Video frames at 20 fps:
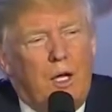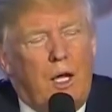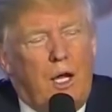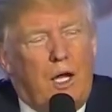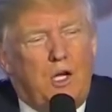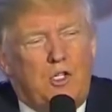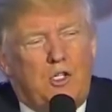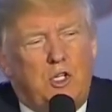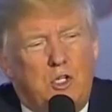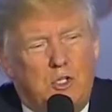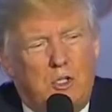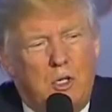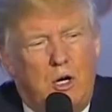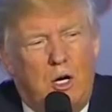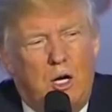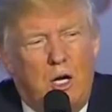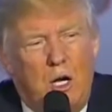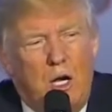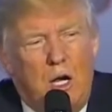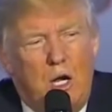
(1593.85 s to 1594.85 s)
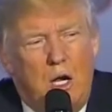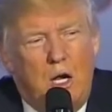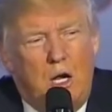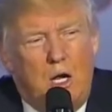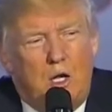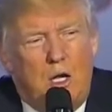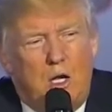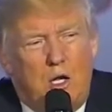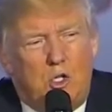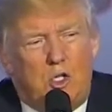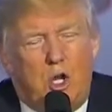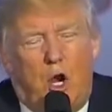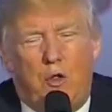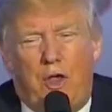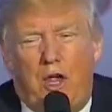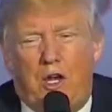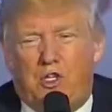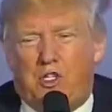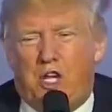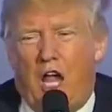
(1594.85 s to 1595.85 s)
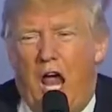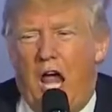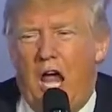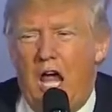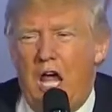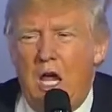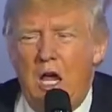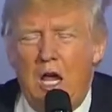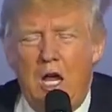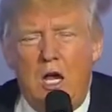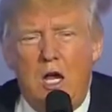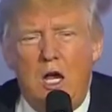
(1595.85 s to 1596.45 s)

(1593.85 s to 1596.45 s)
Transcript: Here's the story. So they say,